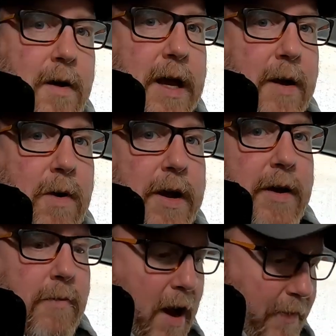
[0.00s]
Okay, we're
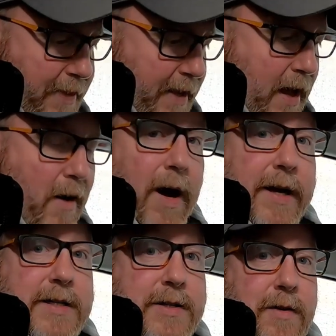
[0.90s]
going to route the
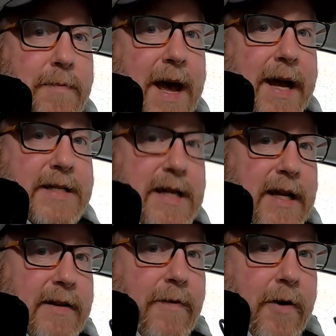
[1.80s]
coax to the back
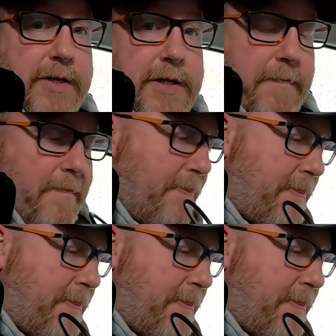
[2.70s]
seat first.